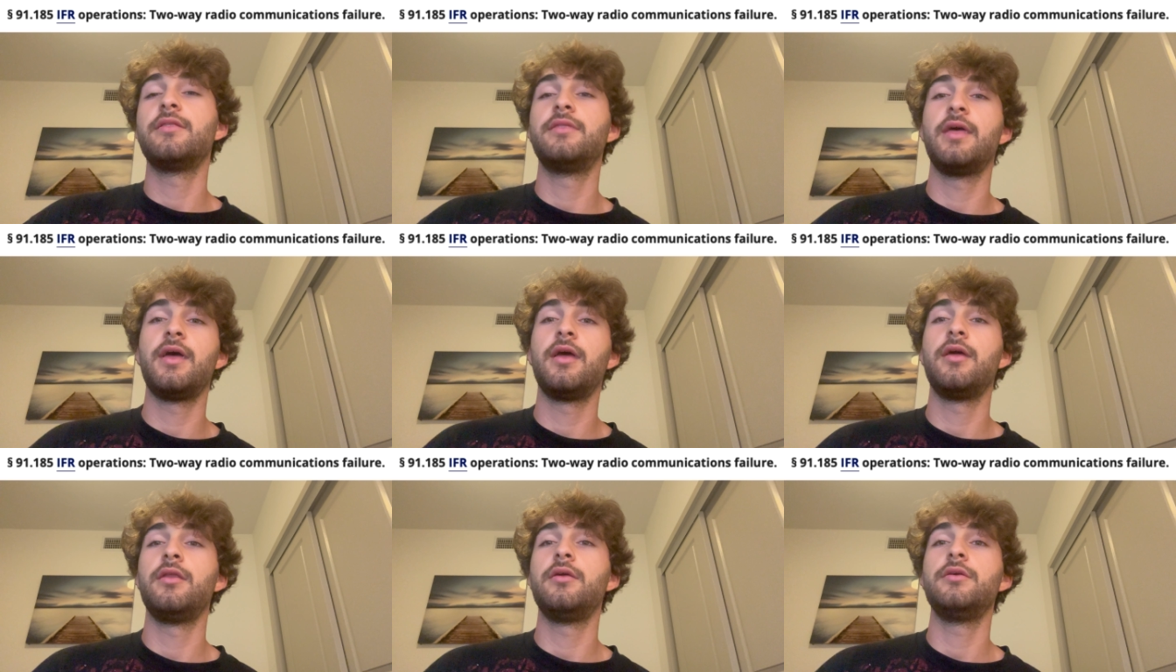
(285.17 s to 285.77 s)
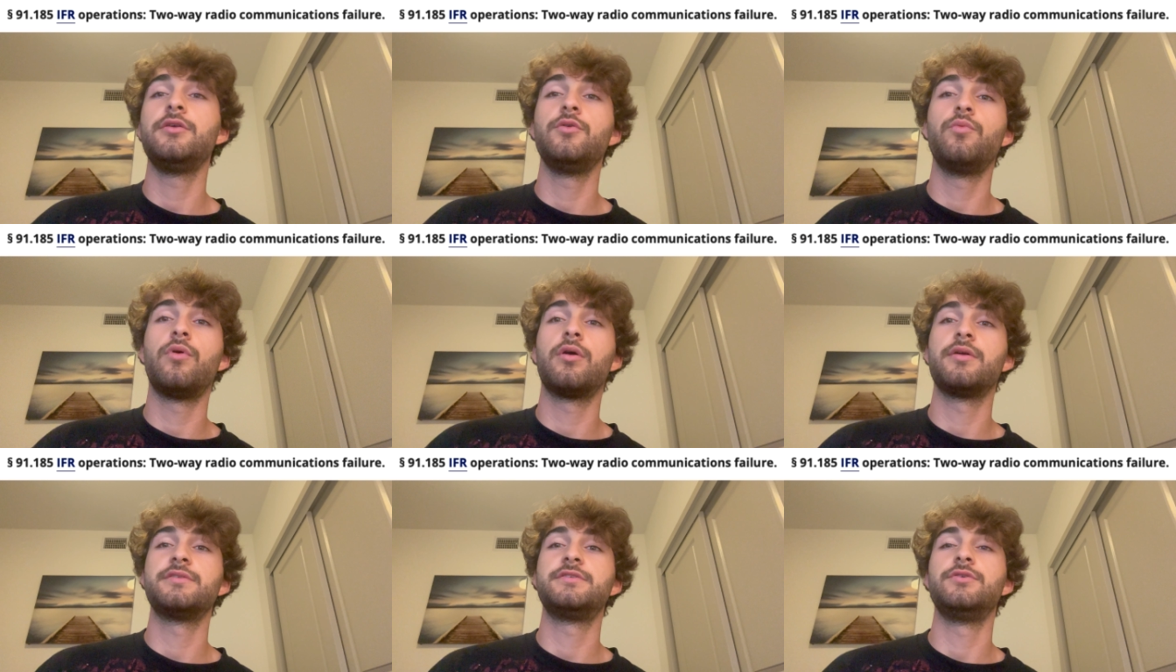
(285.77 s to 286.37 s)
then you
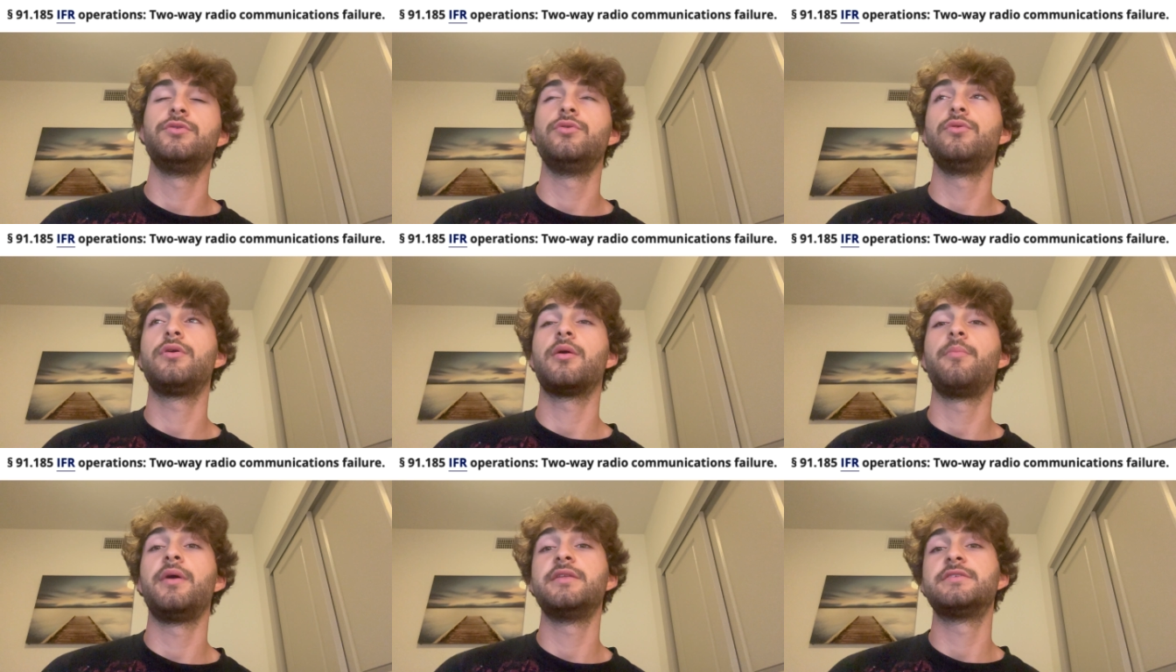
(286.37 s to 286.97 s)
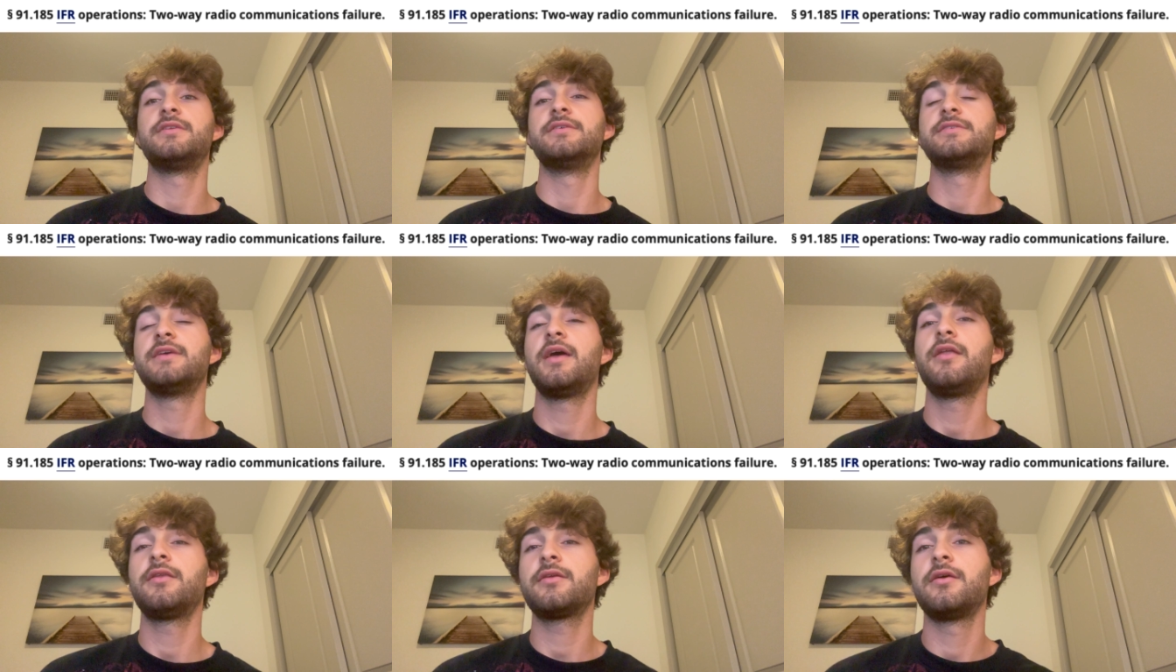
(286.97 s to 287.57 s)
want to commence
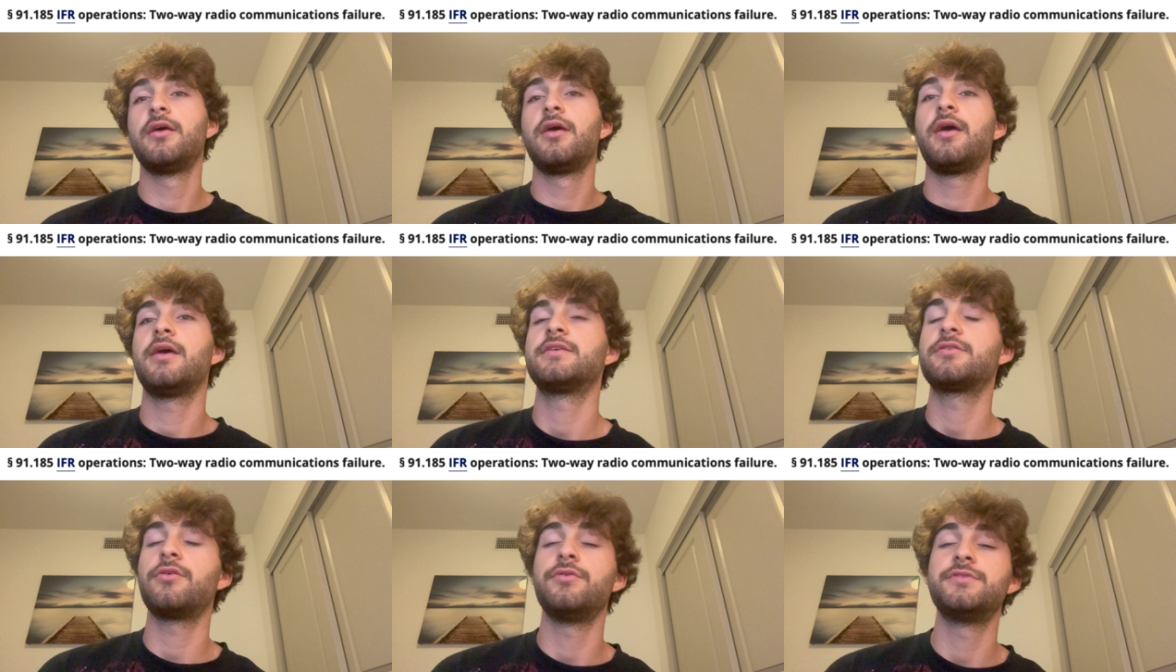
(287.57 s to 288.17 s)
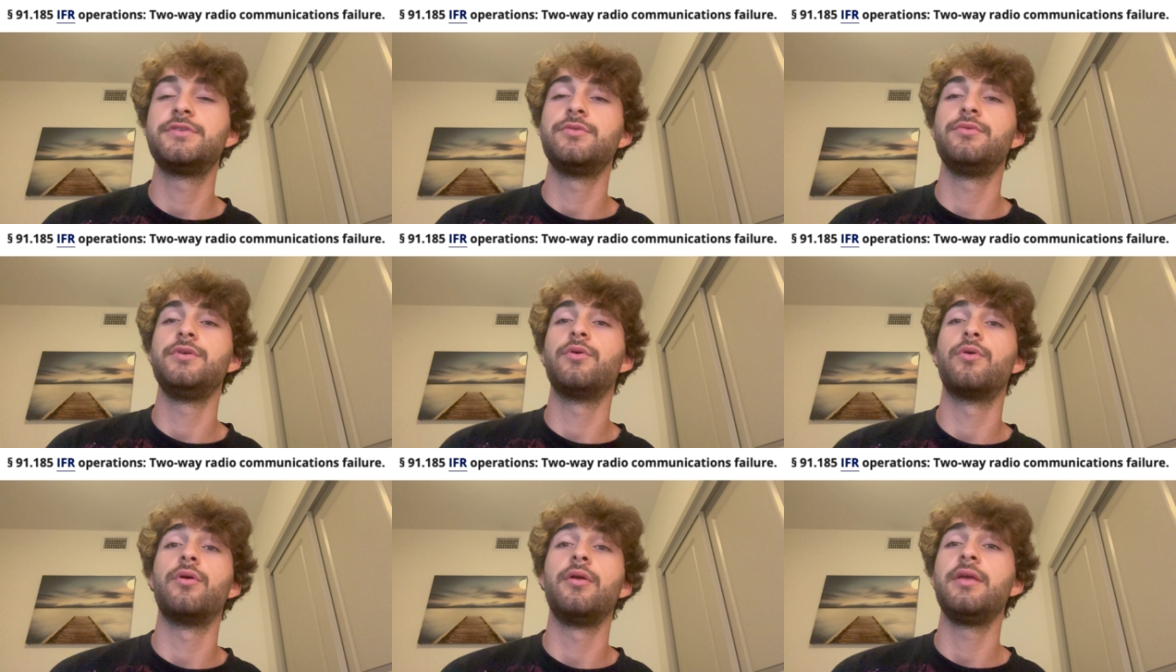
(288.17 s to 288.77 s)
descent as close to
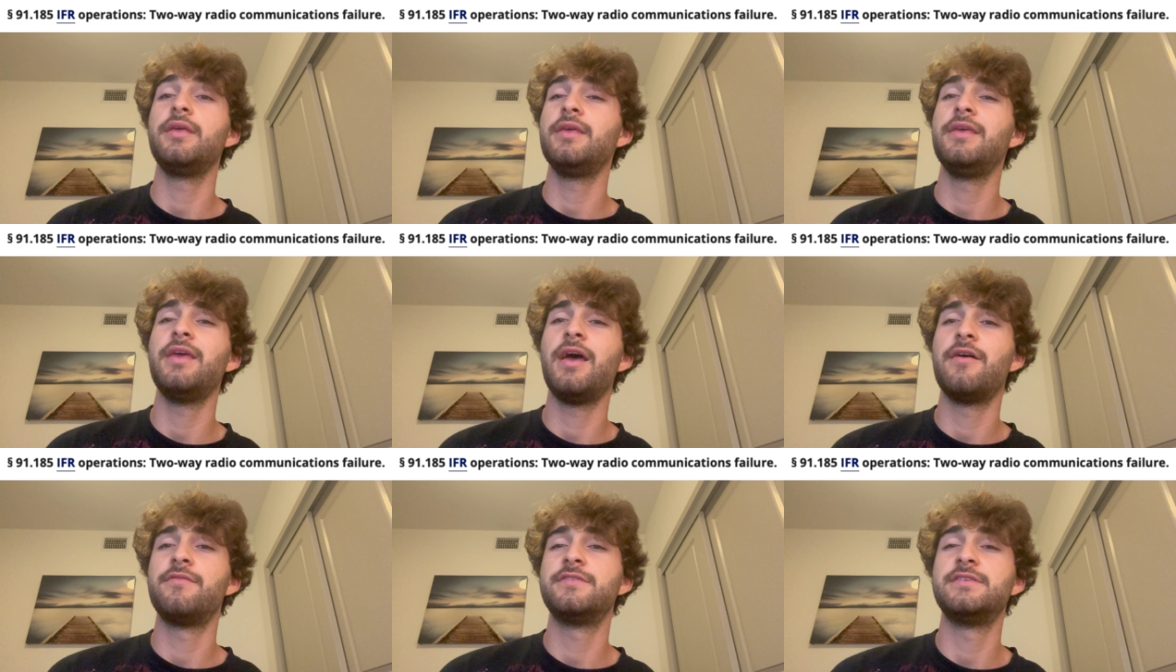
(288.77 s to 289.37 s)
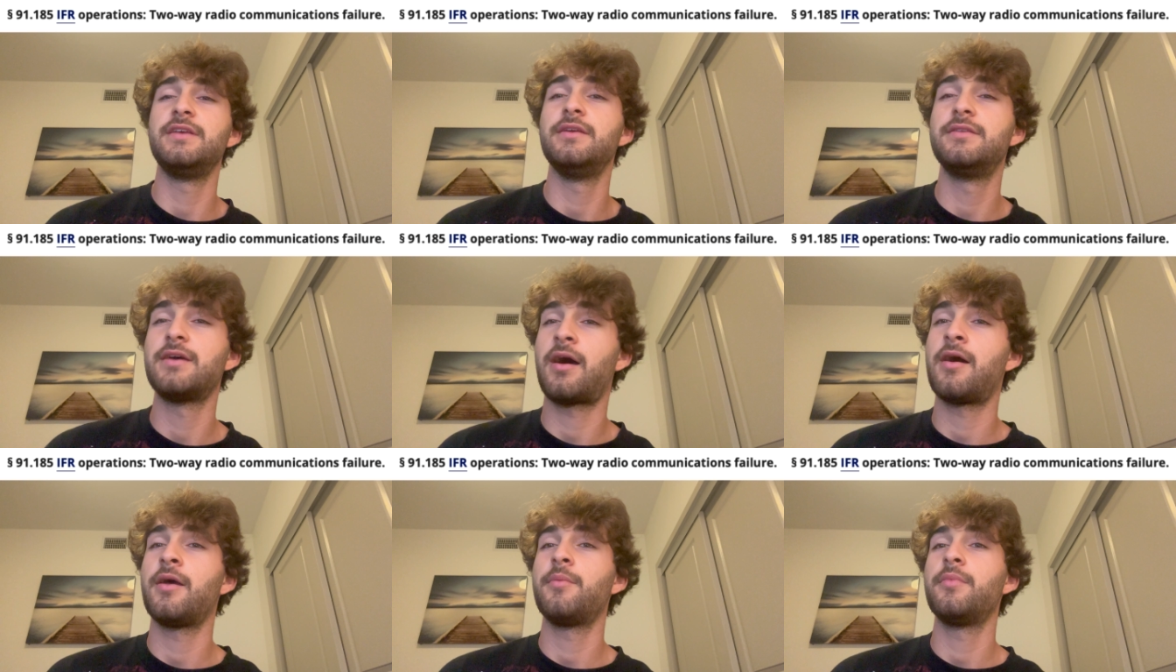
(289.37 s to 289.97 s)
your EFC
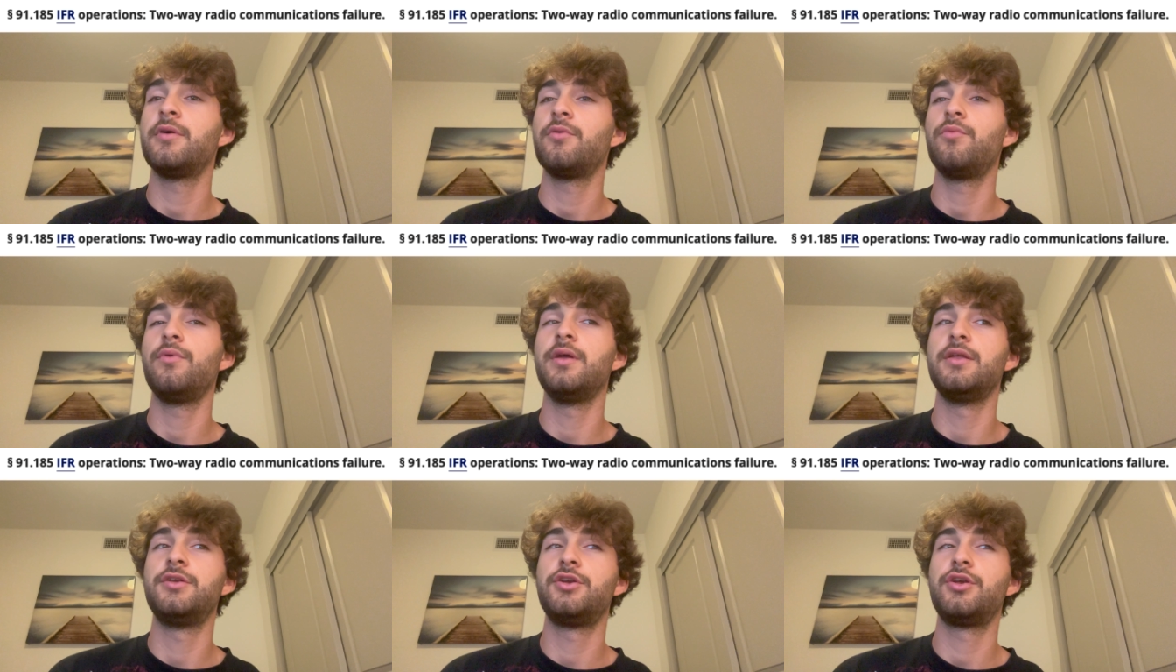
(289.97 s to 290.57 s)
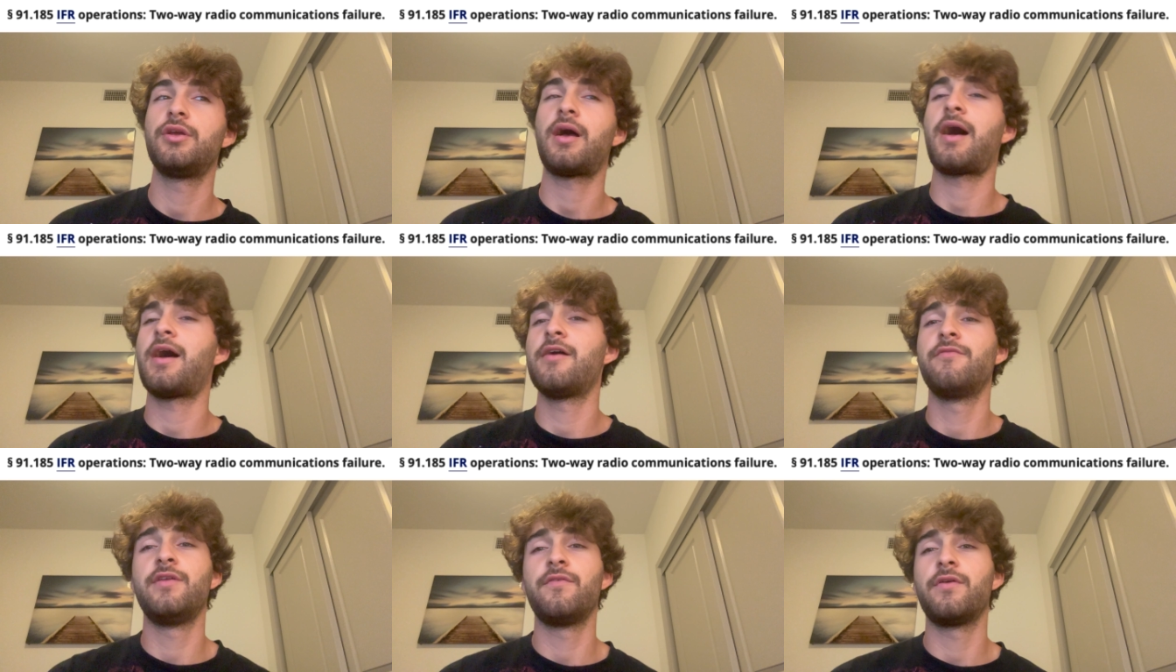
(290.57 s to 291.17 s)
time, which I
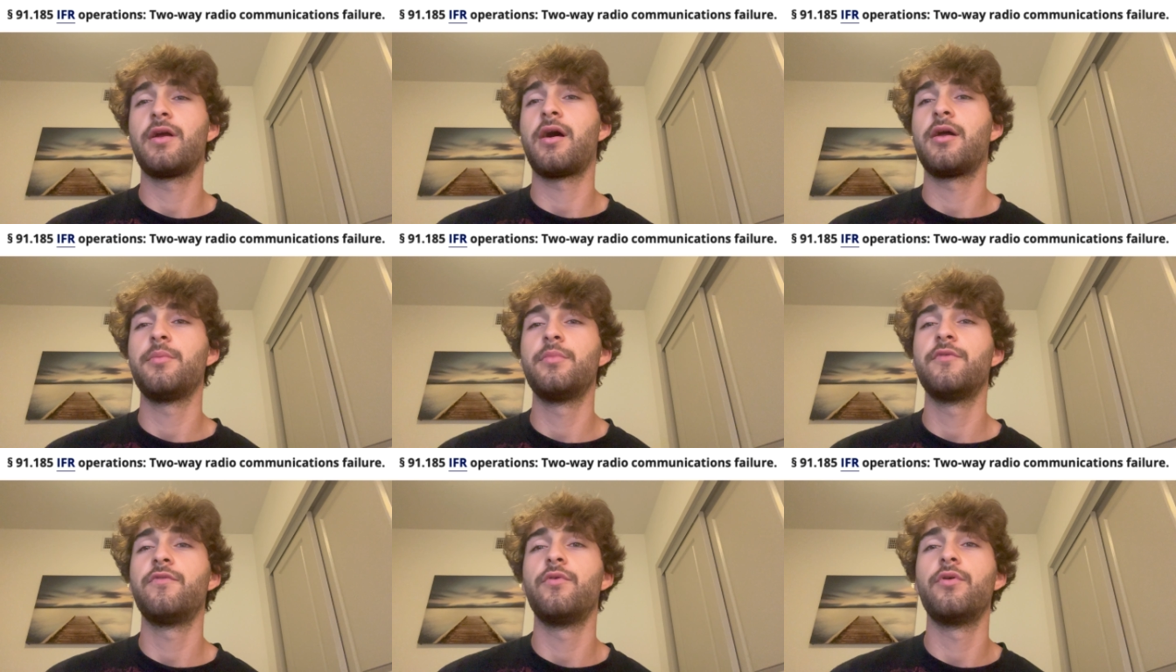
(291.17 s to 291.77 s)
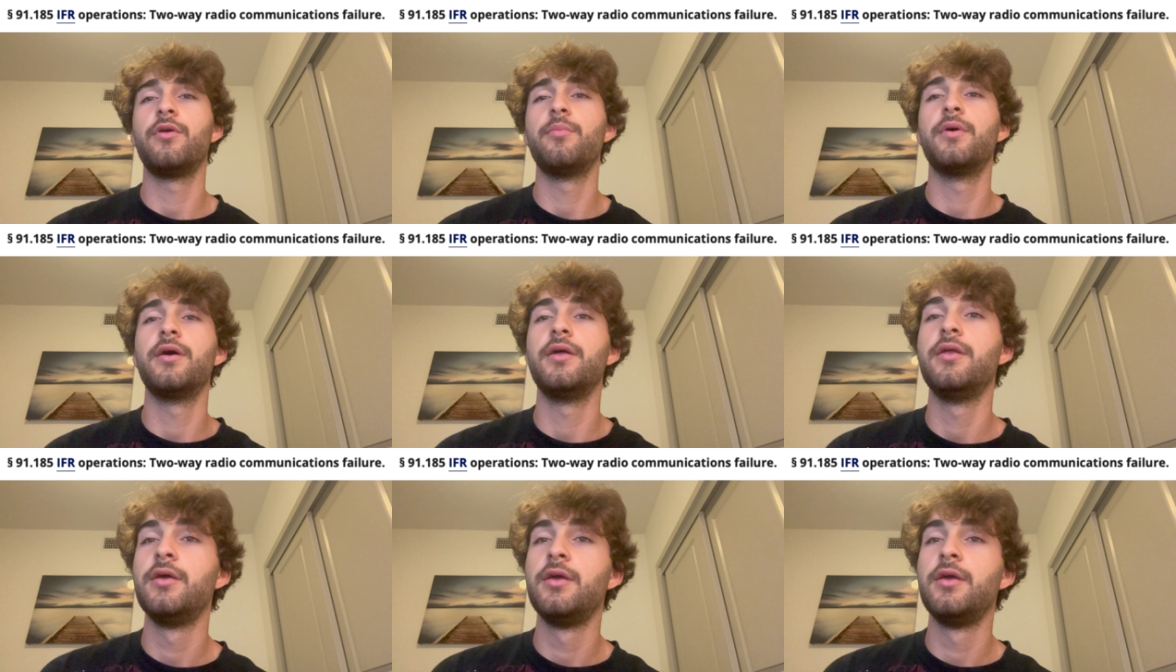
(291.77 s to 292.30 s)
have never gotten before, but